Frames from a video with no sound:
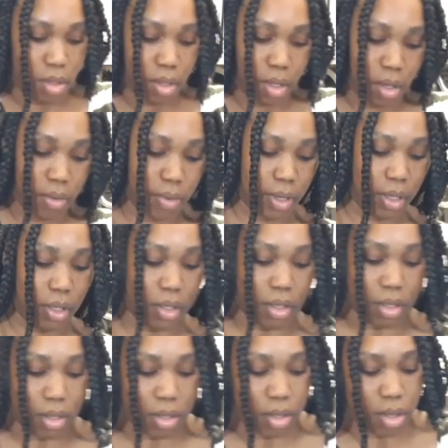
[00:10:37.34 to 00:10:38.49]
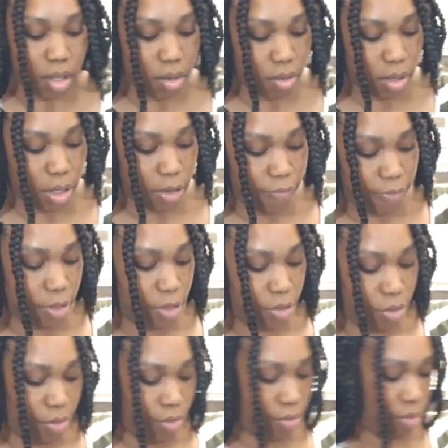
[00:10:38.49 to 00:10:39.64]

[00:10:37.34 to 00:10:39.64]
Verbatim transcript: Alright, so now I'm going to do